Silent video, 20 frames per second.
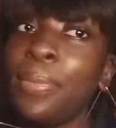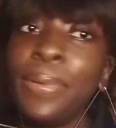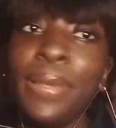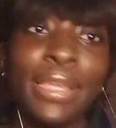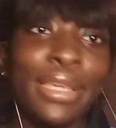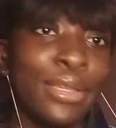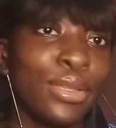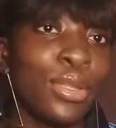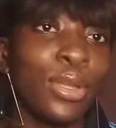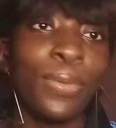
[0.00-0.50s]

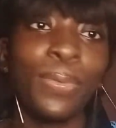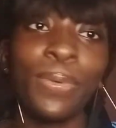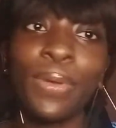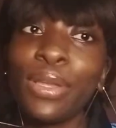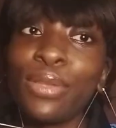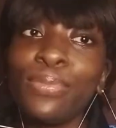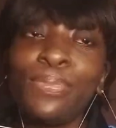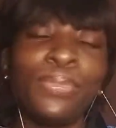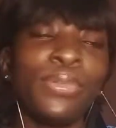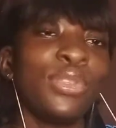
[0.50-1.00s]
please stop
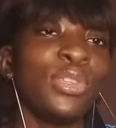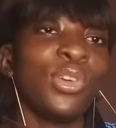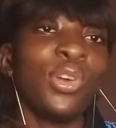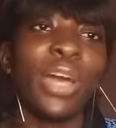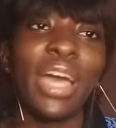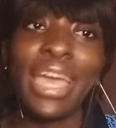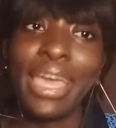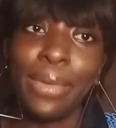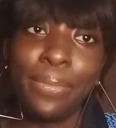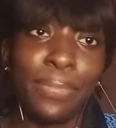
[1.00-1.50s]
putting
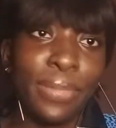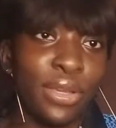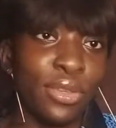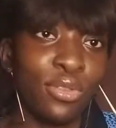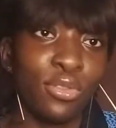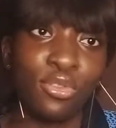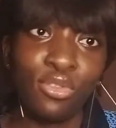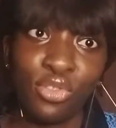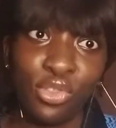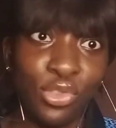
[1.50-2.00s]
your eye in
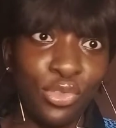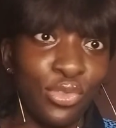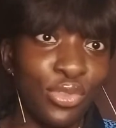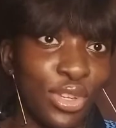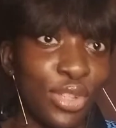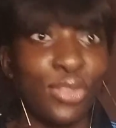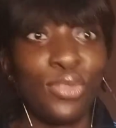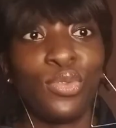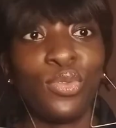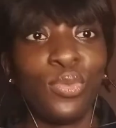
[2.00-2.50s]
pastor's
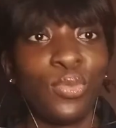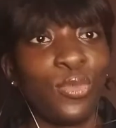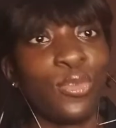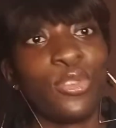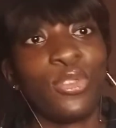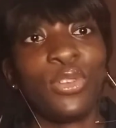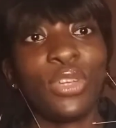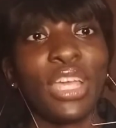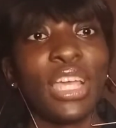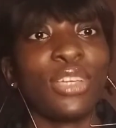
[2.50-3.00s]
children too
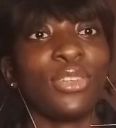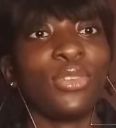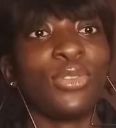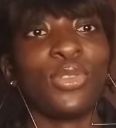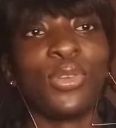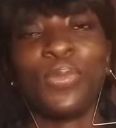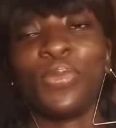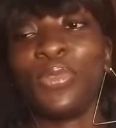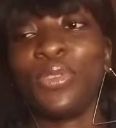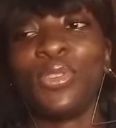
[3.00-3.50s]
much. You guys should
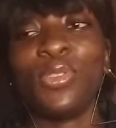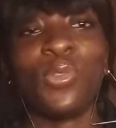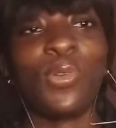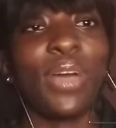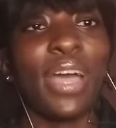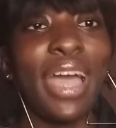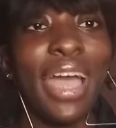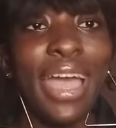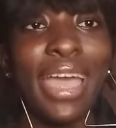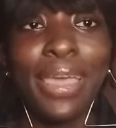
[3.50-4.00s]
stop putting
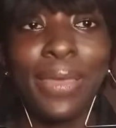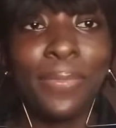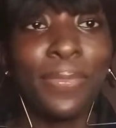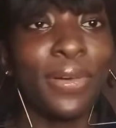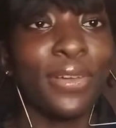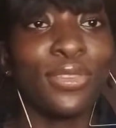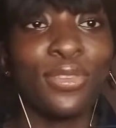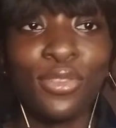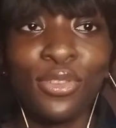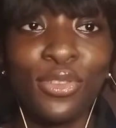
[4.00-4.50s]
your eye in
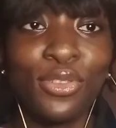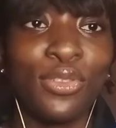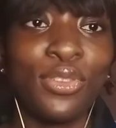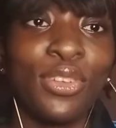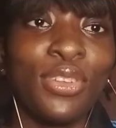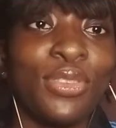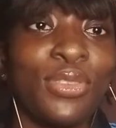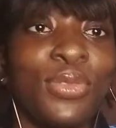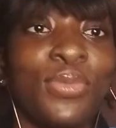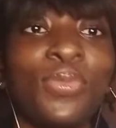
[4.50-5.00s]
pastor's
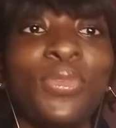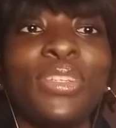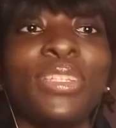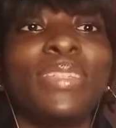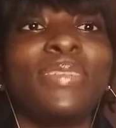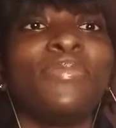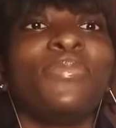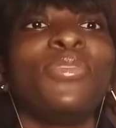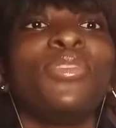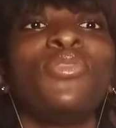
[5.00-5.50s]
children too
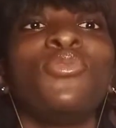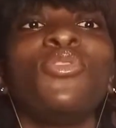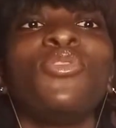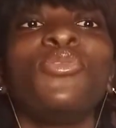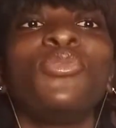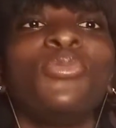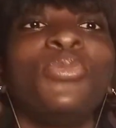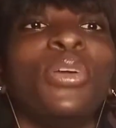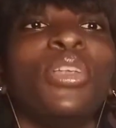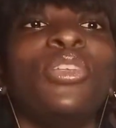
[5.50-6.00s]
much. We
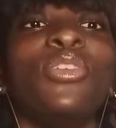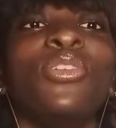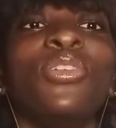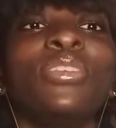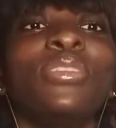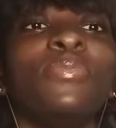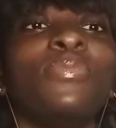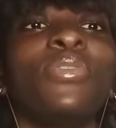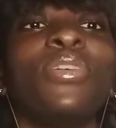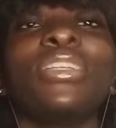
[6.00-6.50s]
go through a
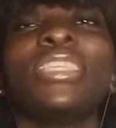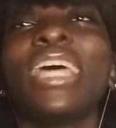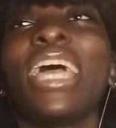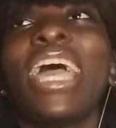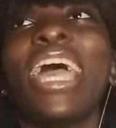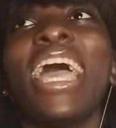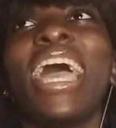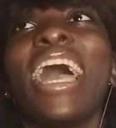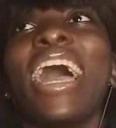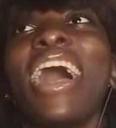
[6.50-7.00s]
lot, but
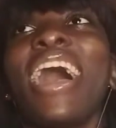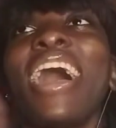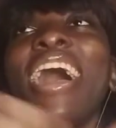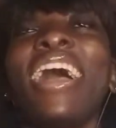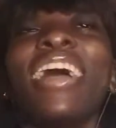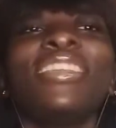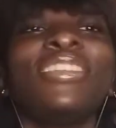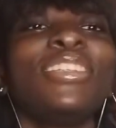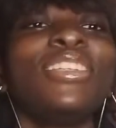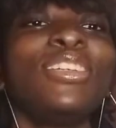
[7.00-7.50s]

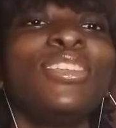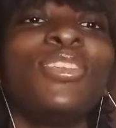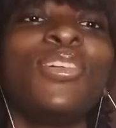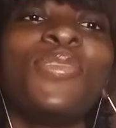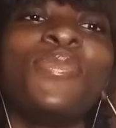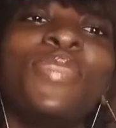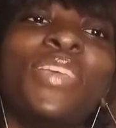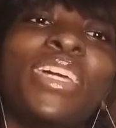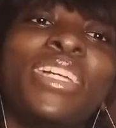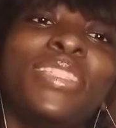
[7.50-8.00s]
I actually
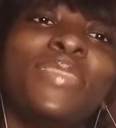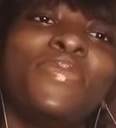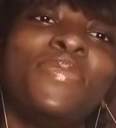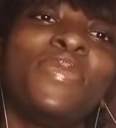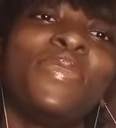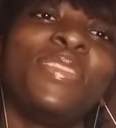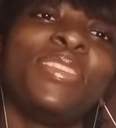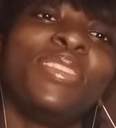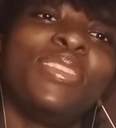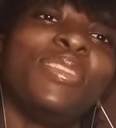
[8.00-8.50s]
love the
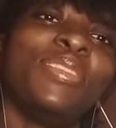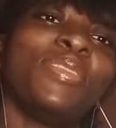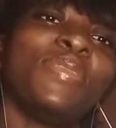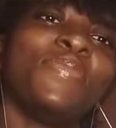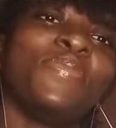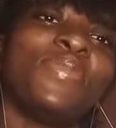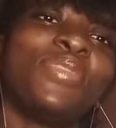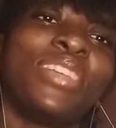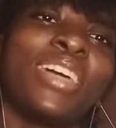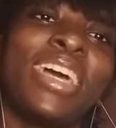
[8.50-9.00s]
experiences
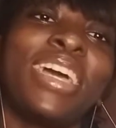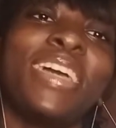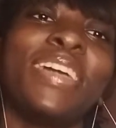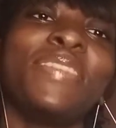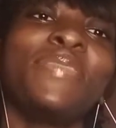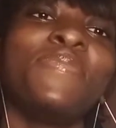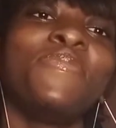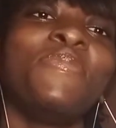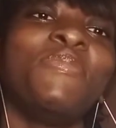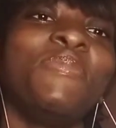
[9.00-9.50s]

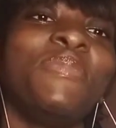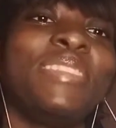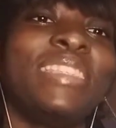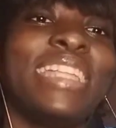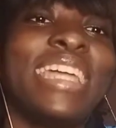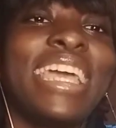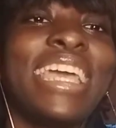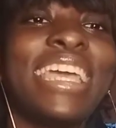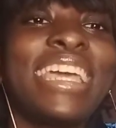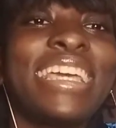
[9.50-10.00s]

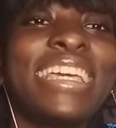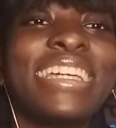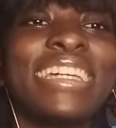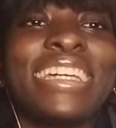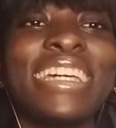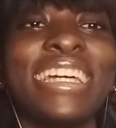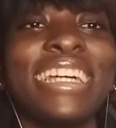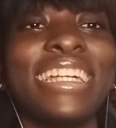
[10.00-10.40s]
sometimes. Like,